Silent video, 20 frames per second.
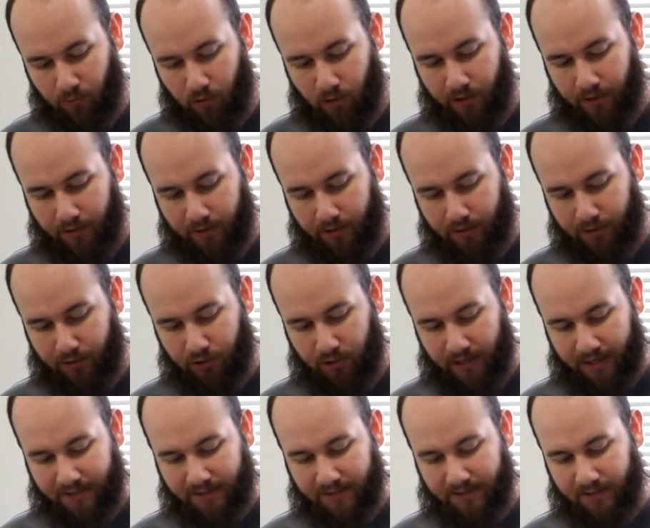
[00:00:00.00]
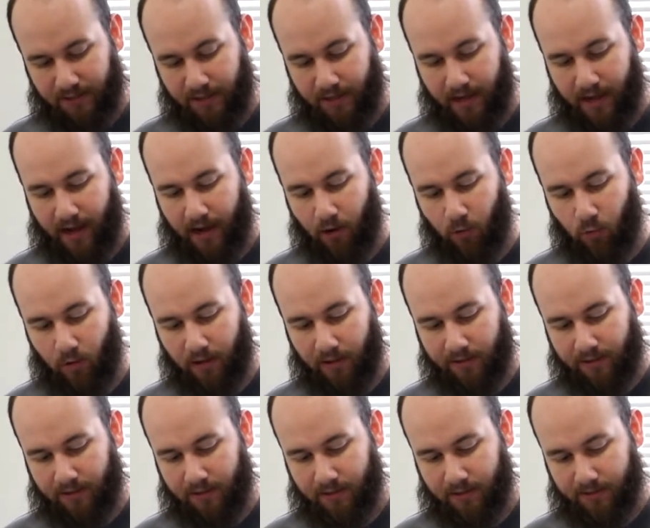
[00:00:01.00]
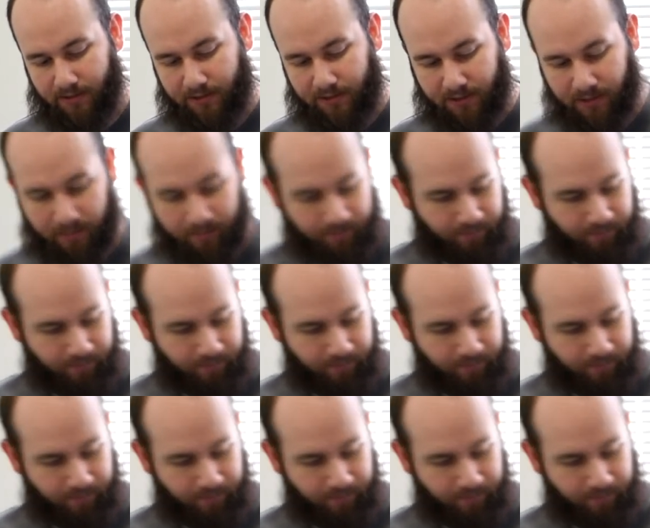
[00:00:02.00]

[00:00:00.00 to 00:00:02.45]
one to try and see how well it does.